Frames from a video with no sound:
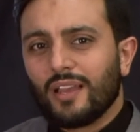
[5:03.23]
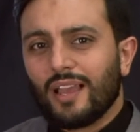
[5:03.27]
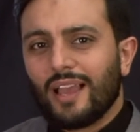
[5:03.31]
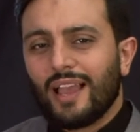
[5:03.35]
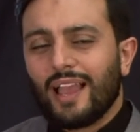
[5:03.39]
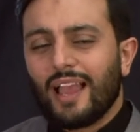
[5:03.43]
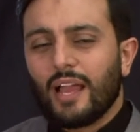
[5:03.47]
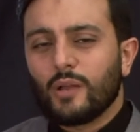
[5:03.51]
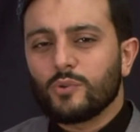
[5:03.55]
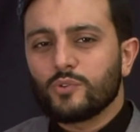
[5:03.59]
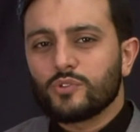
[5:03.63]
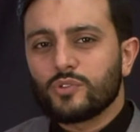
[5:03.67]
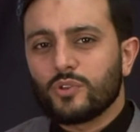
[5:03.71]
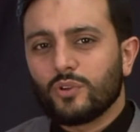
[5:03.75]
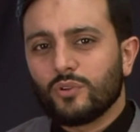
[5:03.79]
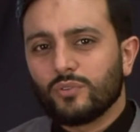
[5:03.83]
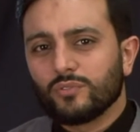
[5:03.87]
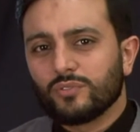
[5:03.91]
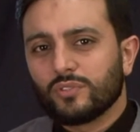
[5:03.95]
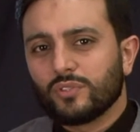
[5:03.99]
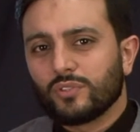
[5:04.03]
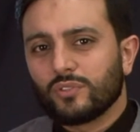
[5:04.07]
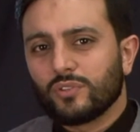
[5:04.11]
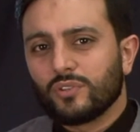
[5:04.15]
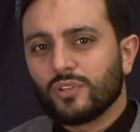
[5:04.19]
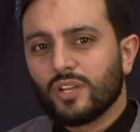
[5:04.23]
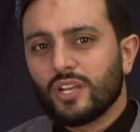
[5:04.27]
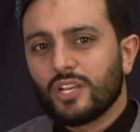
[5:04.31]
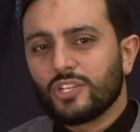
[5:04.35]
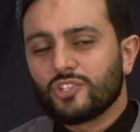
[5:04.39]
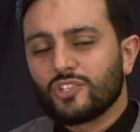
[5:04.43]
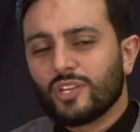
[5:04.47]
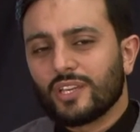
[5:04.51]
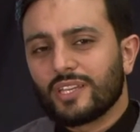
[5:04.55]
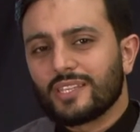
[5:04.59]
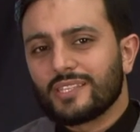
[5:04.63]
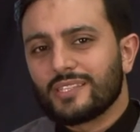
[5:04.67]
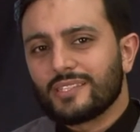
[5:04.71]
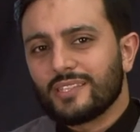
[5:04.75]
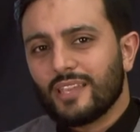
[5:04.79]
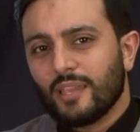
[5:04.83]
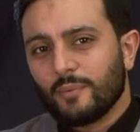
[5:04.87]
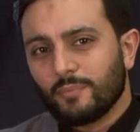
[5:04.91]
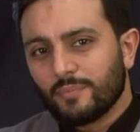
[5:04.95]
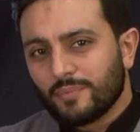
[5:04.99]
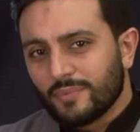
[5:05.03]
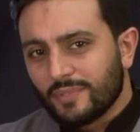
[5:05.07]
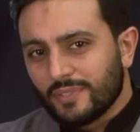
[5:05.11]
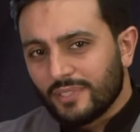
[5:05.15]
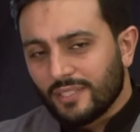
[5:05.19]
a household in Quraysh
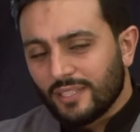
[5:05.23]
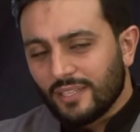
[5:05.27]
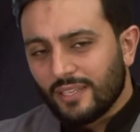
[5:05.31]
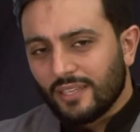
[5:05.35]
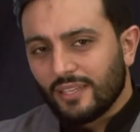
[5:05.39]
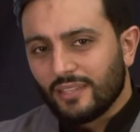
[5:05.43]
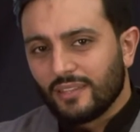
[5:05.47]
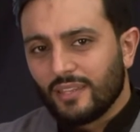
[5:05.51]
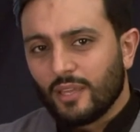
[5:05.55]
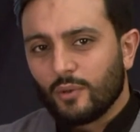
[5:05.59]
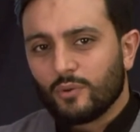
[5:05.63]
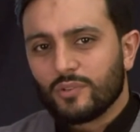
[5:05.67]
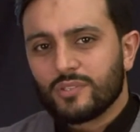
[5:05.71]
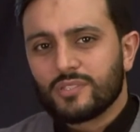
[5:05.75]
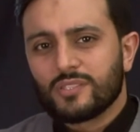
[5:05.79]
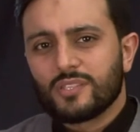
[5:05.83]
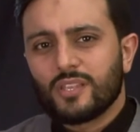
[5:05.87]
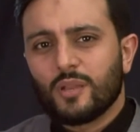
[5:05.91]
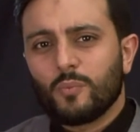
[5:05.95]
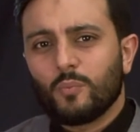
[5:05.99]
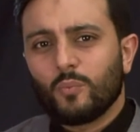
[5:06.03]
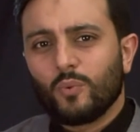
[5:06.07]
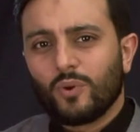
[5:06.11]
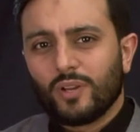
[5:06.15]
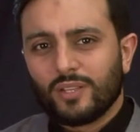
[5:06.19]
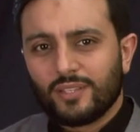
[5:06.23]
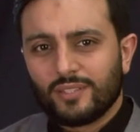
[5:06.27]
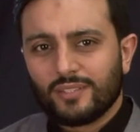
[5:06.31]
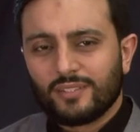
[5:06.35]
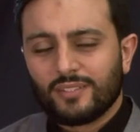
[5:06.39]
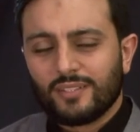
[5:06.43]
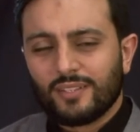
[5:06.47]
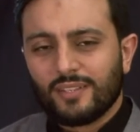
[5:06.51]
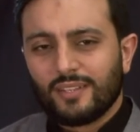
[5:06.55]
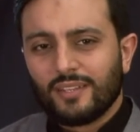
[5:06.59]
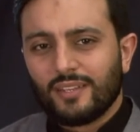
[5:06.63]
except there was someone